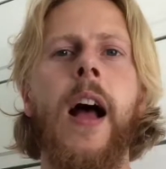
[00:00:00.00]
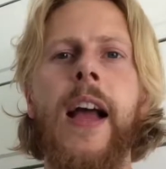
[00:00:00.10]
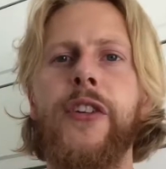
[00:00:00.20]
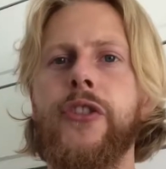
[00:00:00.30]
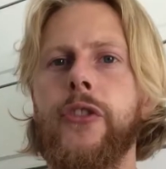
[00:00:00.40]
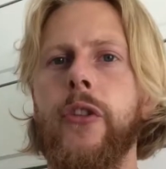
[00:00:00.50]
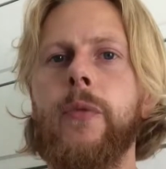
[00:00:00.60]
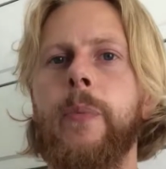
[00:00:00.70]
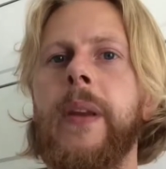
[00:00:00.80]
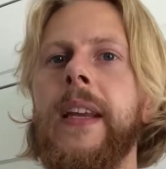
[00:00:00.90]
I
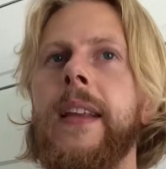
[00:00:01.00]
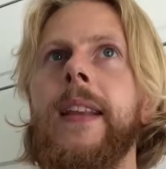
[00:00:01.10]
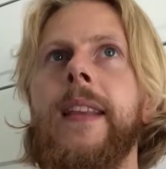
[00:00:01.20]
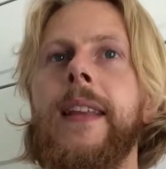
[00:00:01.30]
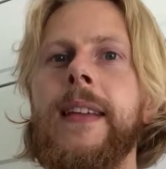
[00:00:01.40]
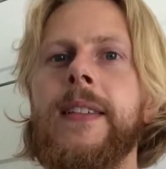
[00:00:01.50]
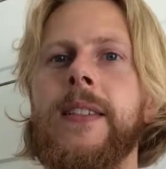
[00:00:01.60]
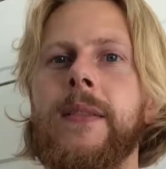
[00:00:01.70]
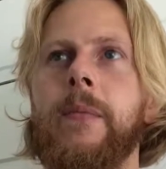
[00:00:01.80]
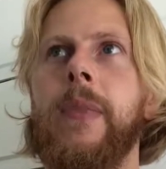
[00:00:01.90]
should be
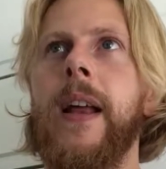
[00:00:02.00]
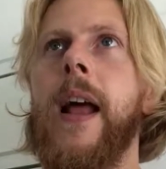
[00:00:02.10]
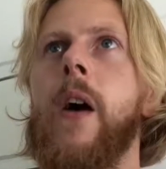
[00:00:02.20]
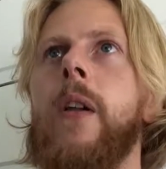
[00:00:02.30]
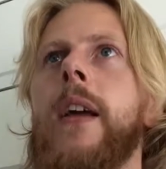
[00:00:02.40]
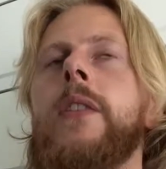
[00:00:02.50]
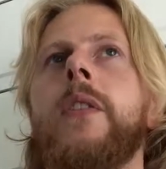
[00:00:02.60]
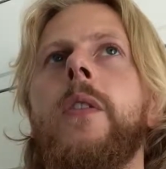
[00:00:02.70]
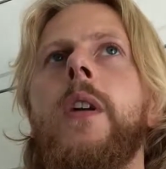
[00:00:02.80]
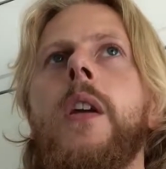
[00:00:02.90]
this by now,
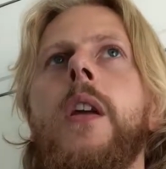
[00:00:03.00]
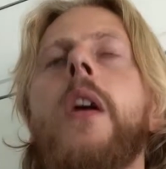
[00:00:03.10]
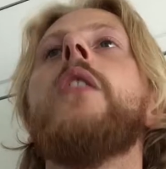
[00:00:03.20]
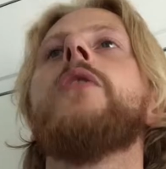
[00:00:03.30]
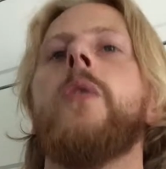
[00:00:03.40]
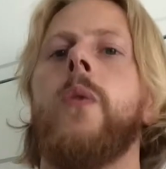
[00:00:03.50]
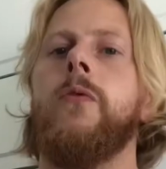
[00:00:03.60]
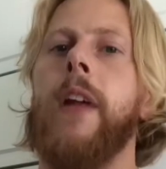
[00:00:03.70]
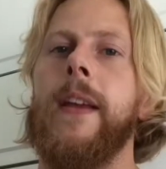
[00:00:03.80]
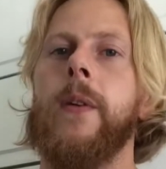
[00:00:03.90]
so
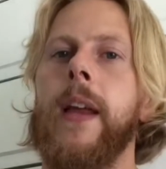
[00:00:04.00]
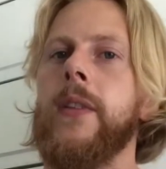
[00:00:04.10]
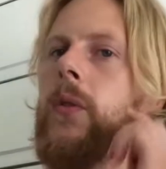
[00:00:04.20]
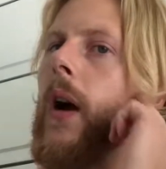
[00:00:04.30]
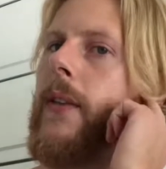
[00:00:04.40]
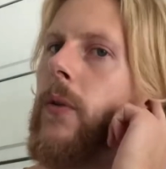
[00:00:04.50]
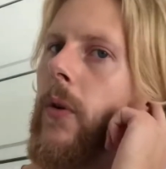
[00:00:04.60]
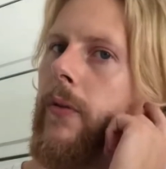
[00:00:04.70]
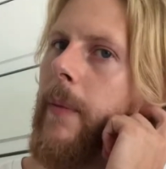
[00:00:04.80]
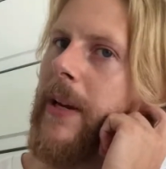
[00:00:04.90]
right, okay, so I don't know
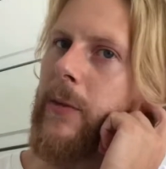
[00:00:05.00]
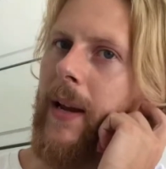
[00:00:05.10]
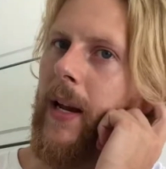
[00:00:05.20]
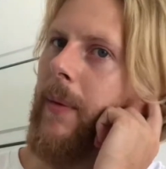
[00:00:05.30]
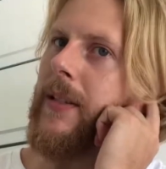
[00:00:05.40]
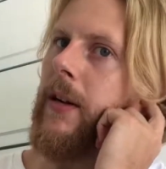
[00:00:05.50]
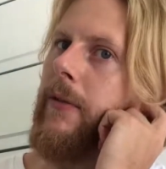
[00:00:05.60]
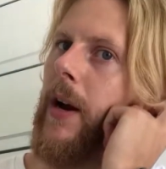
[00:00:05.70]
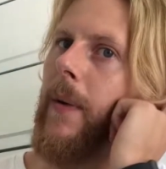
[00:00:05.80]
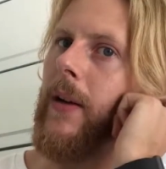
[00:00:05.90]
if I'm explaining myself
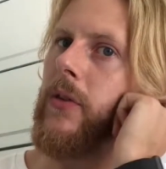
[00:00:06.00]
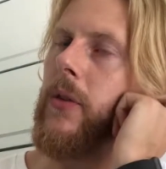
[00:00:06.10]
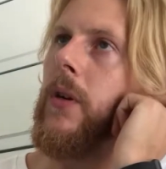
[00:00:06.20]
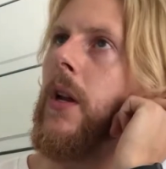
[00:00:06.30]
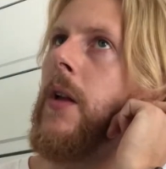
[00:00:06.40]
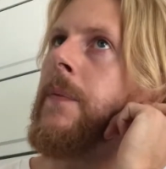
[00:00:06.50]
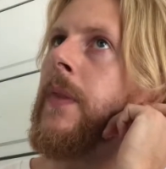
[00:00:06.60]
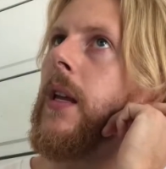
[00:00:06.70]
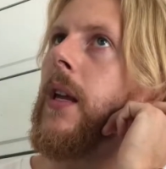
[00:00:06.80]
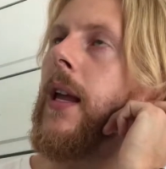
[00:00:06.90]
very well. So
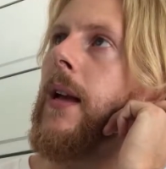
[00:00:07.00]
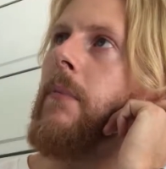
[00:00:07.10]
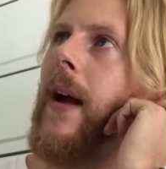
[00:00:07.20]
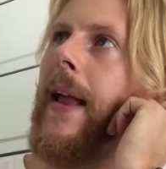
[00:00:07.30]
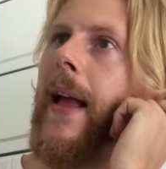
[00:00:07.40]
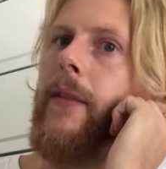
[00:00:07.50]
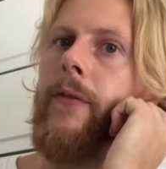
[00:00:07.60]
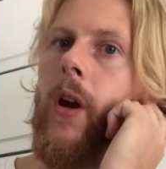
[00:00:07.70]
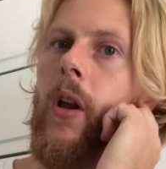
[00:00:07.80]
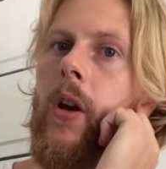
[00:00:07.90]
in my head
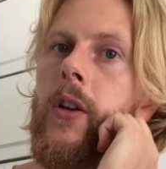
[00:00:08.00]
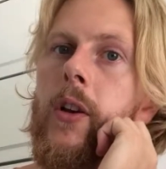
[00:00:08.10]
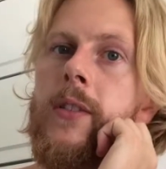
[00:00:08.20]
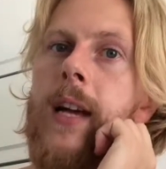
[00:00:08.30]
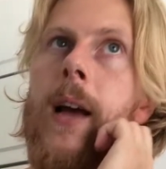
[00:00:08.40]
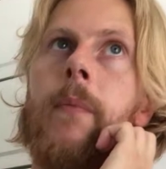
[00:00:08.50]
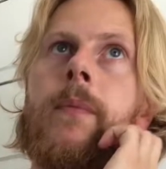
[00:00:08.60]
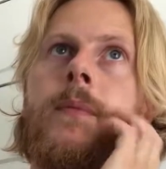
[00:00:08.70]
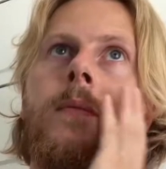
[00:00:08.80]
for a long time,